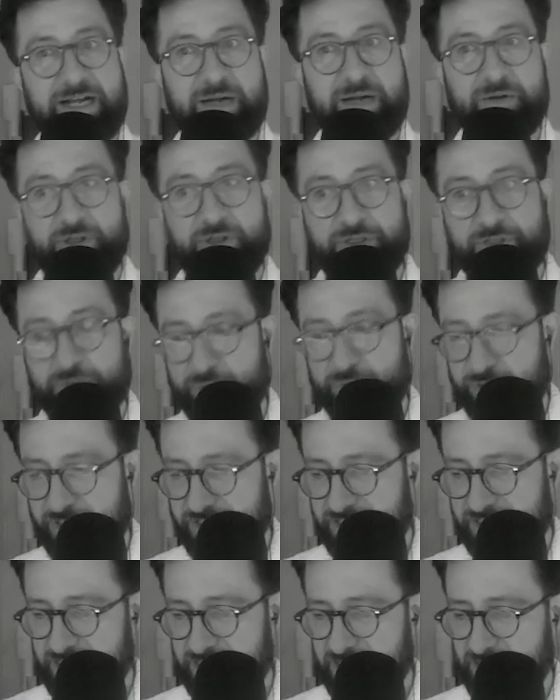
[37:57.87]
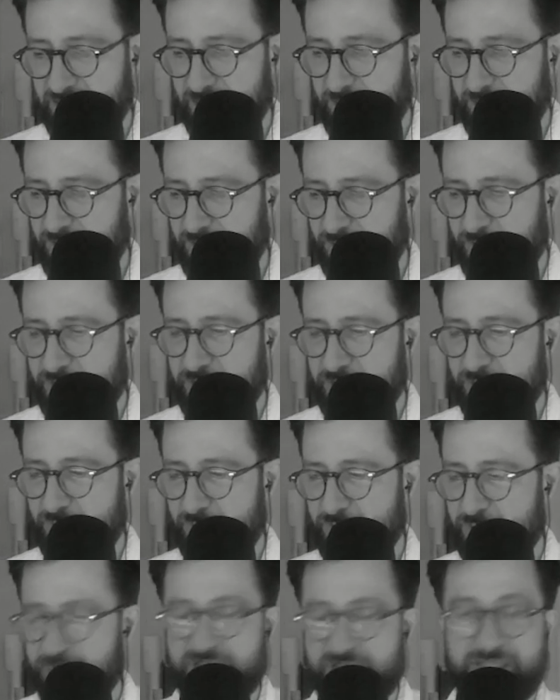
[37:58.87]
now on the 3rd season, because we
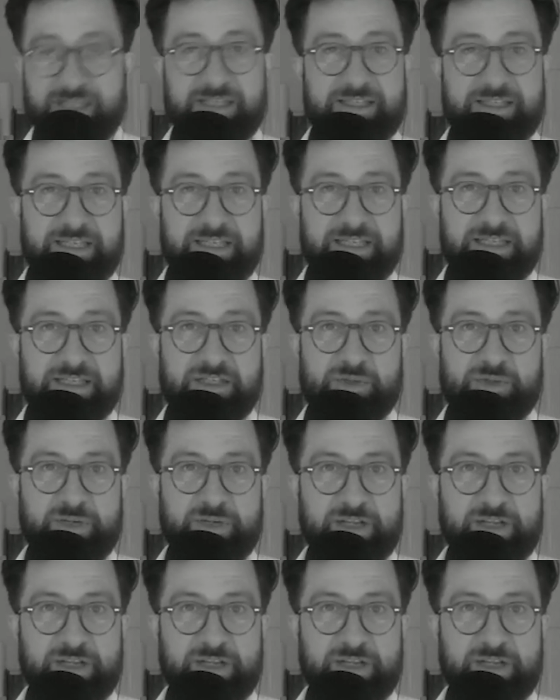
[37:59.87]
do this in seasons.